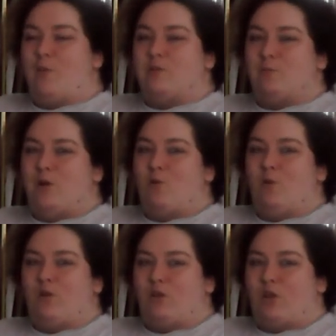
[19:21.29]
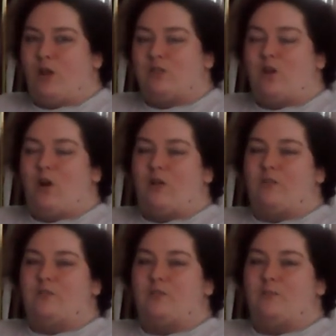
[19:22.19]
comments below what your thoughts
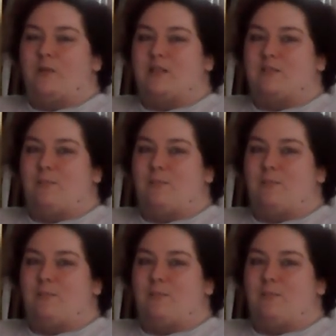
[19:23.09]
are to be